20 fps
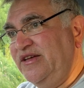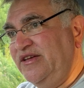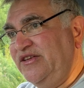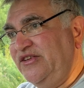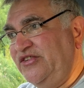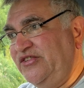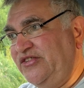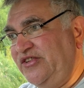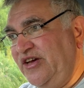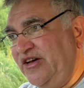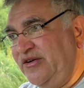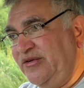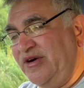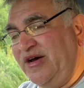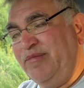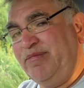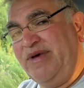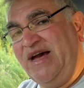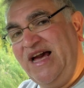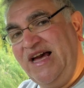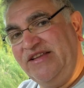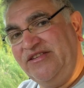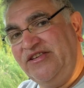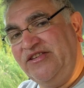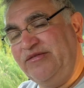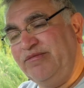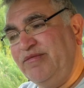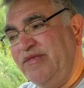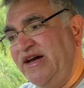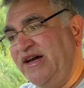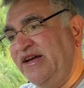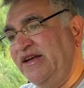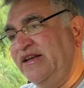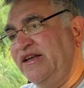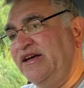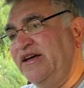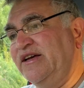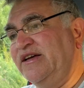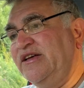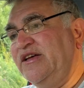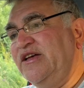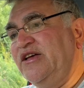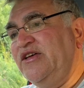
So a padded mailer